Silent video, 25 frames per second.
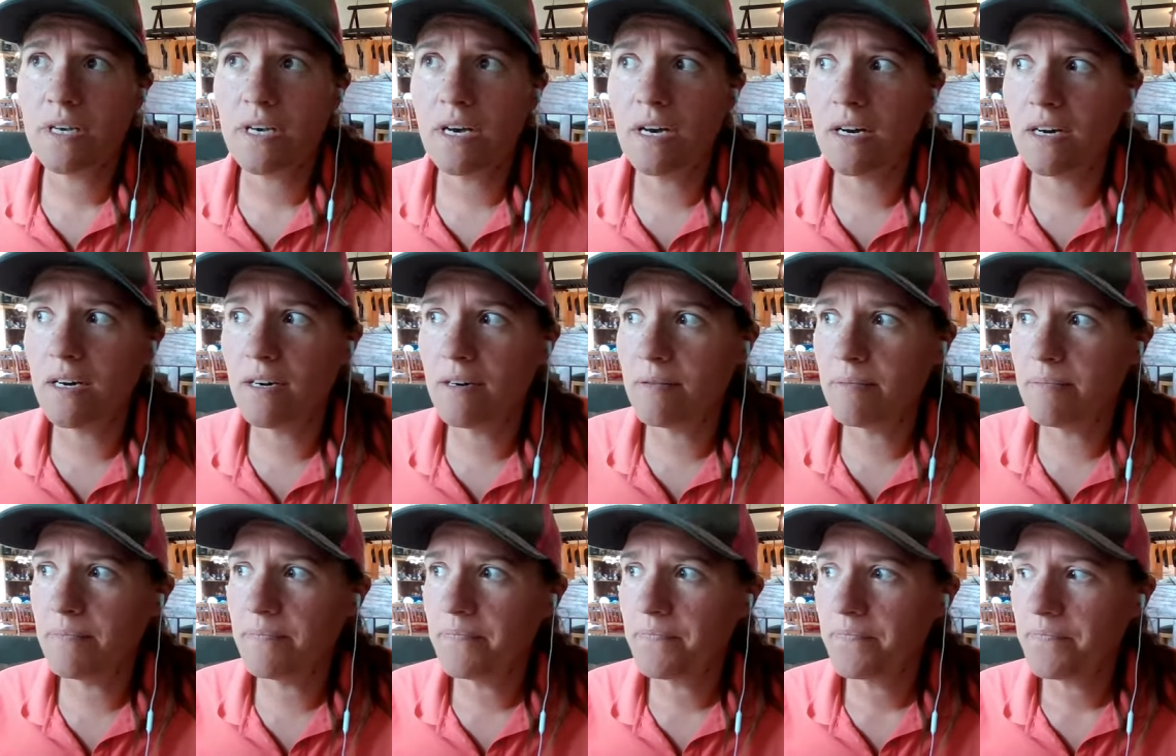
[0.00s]

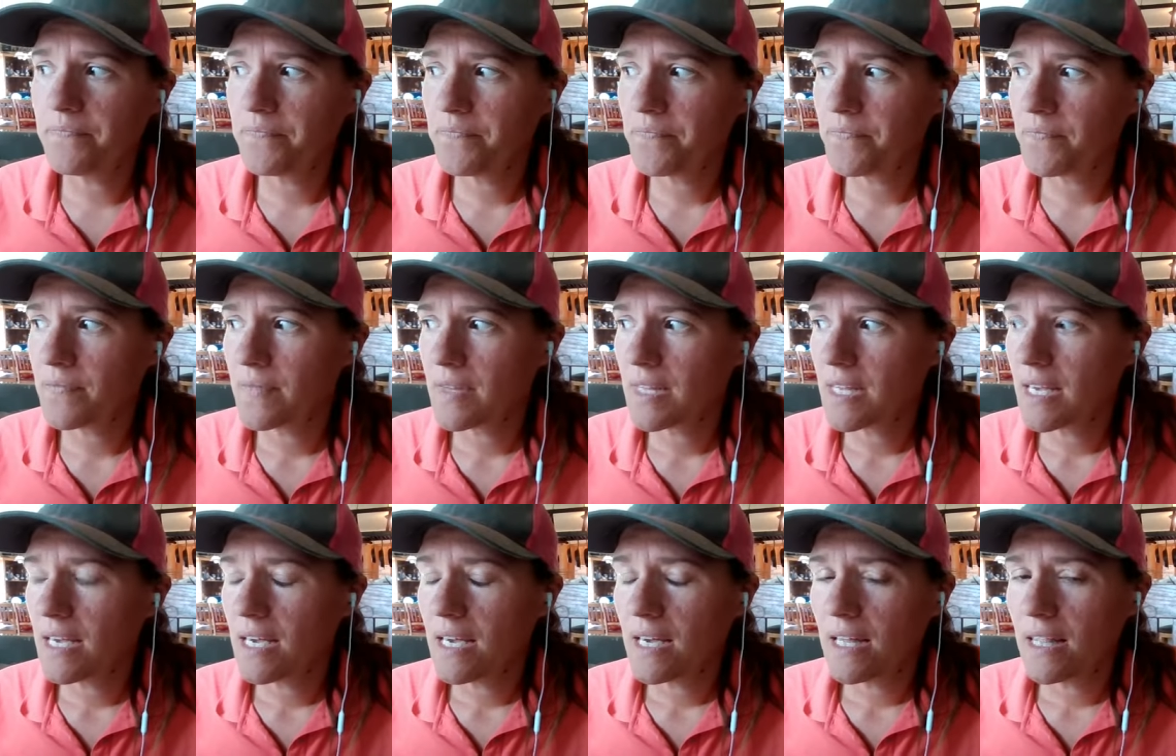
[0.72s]

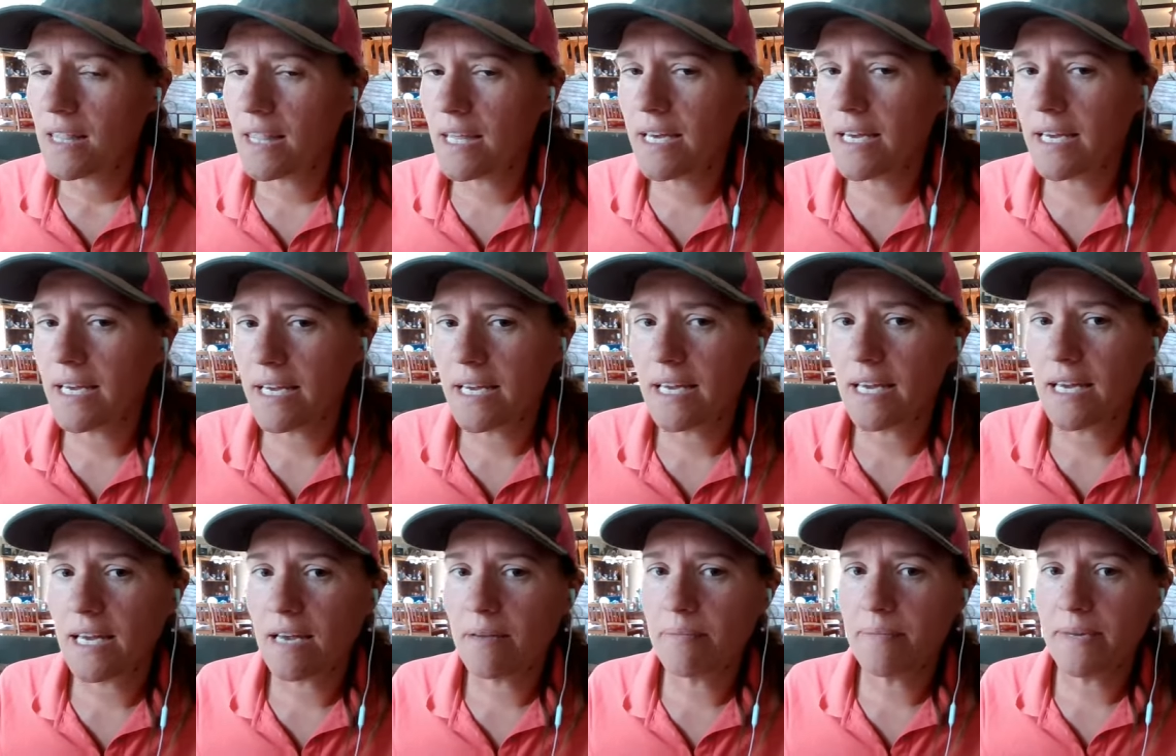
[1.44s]

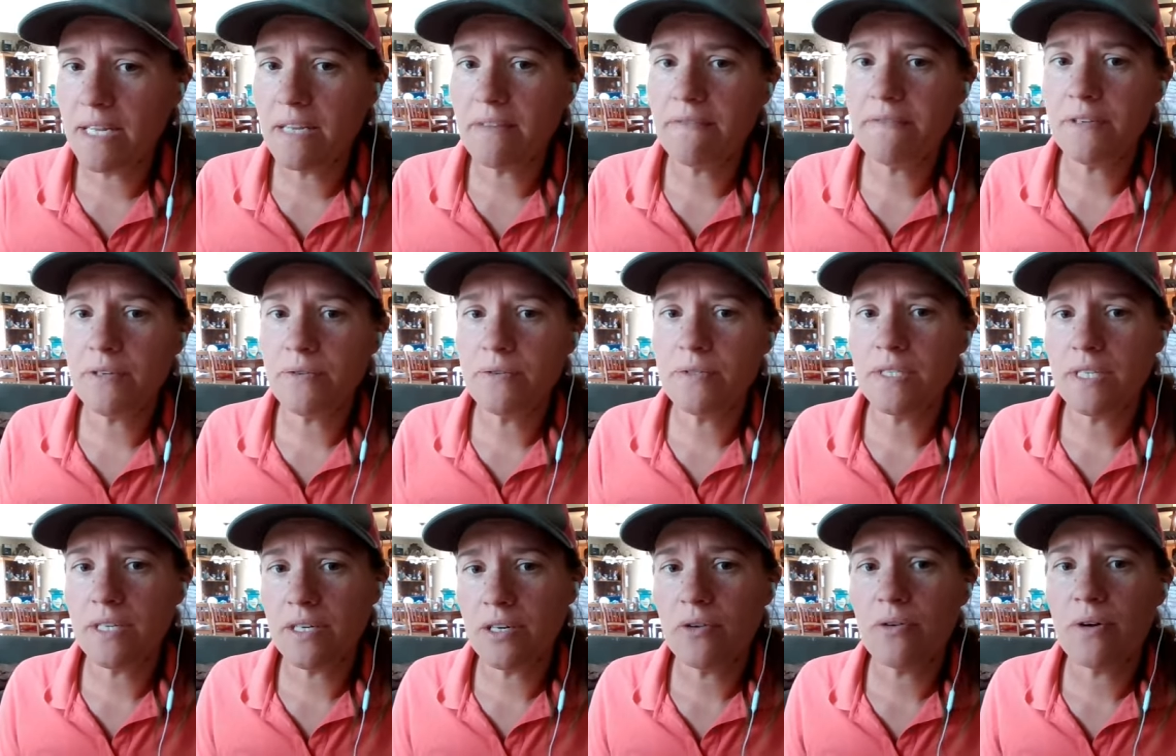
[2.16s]
I mean, if you
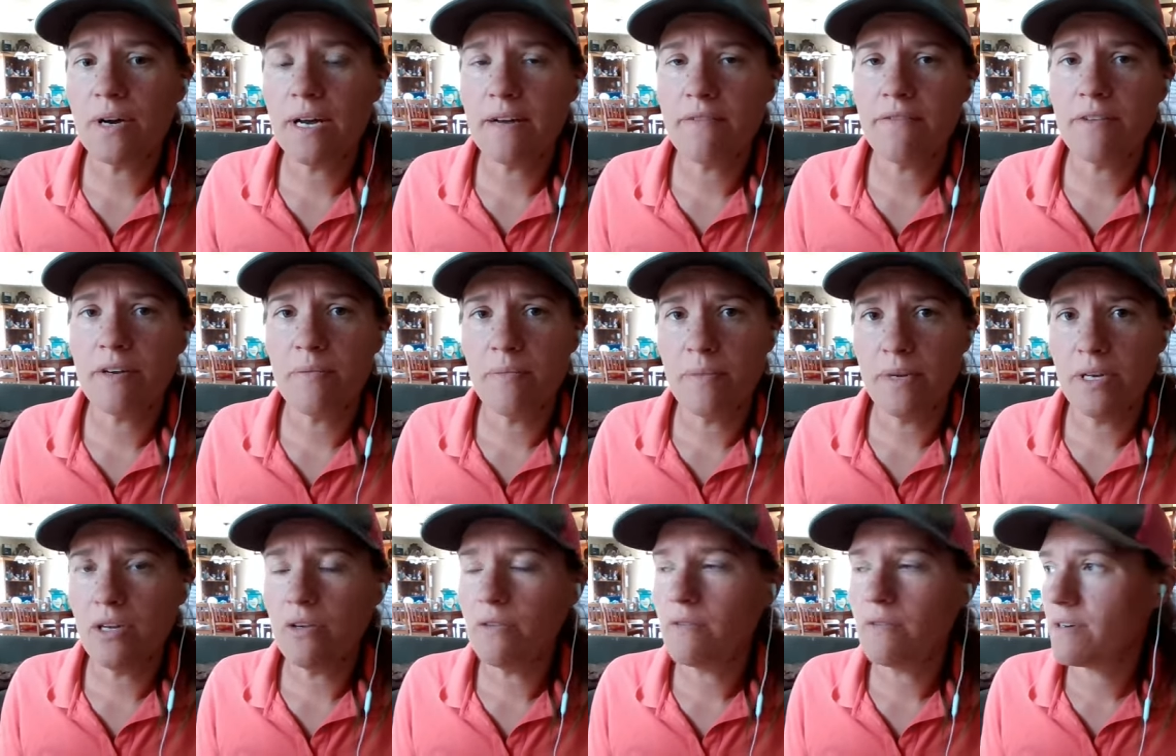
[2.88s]
zero every
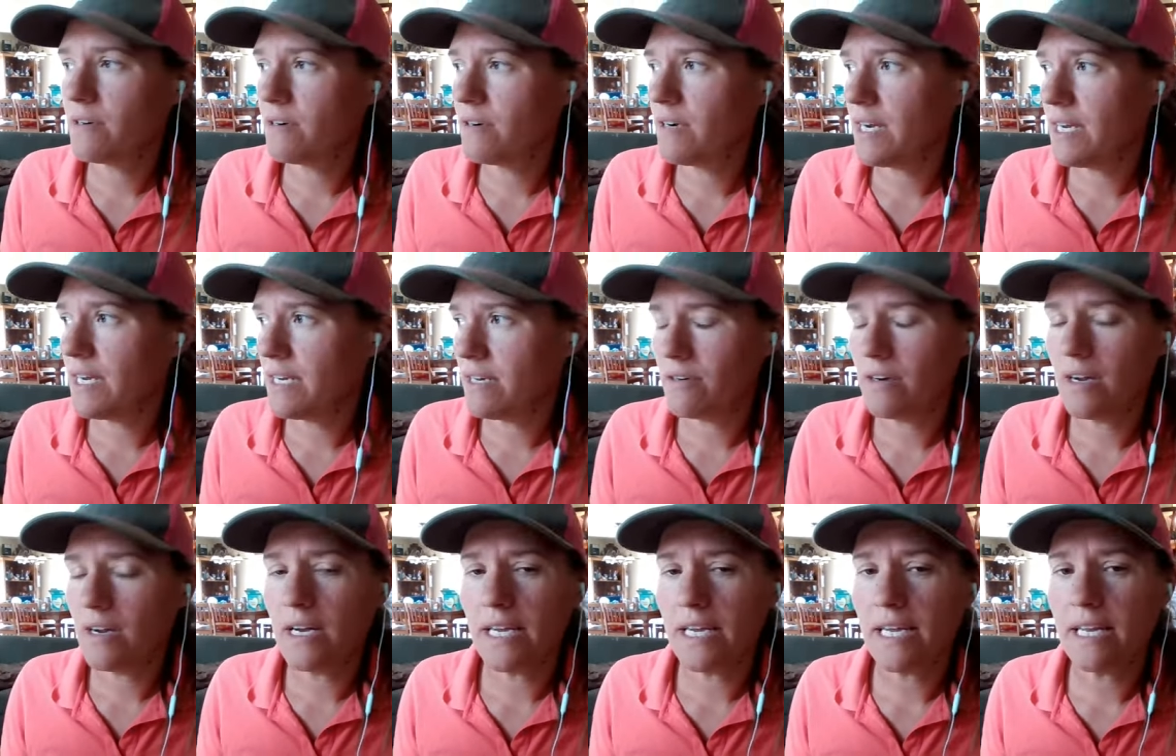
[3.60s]
maneuver and you're
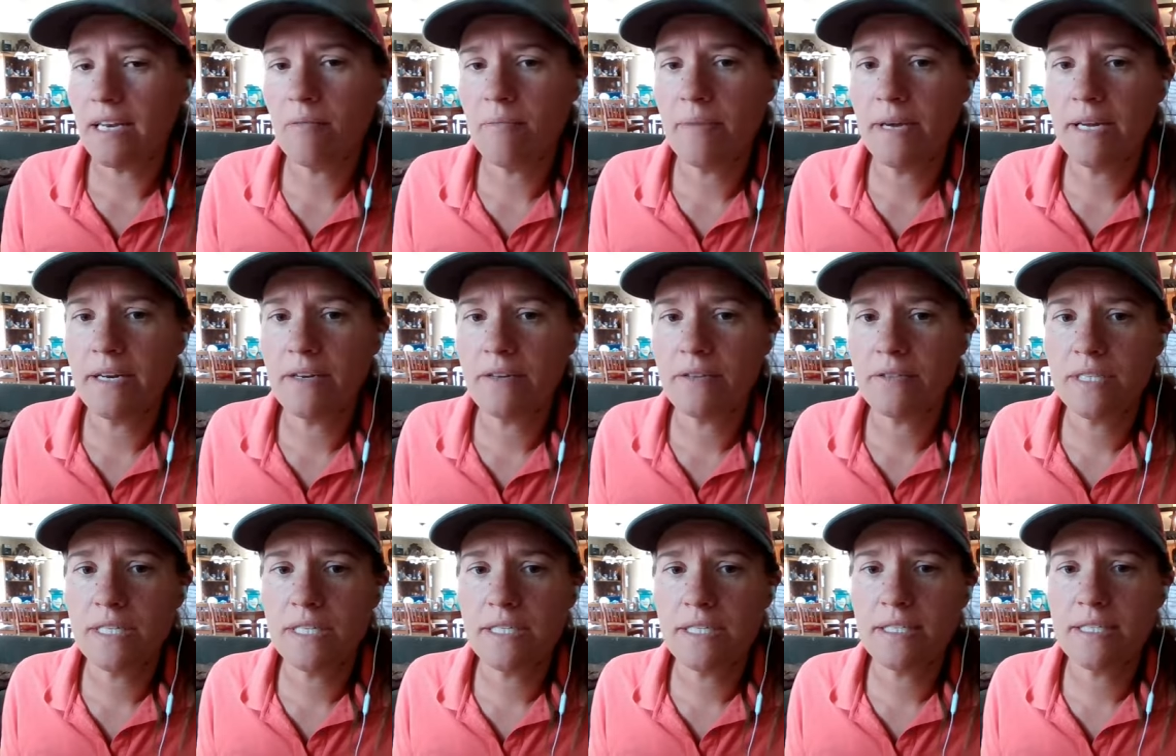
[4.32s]
not getting
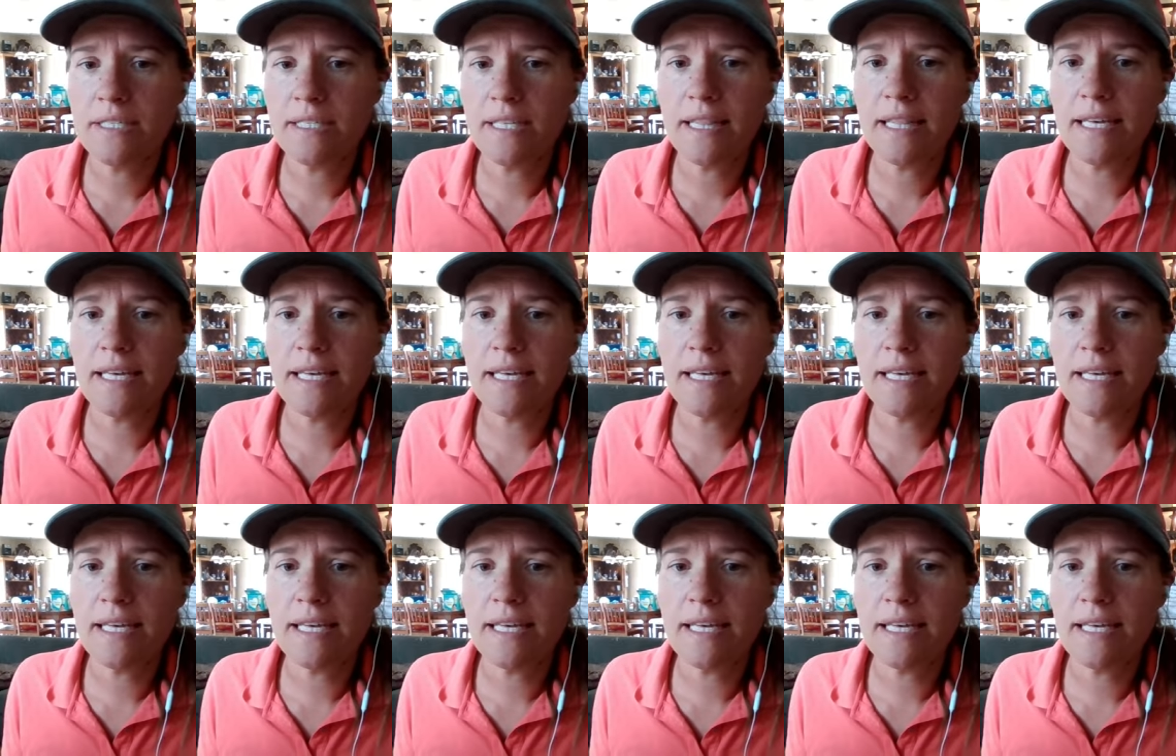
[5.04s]
penalties,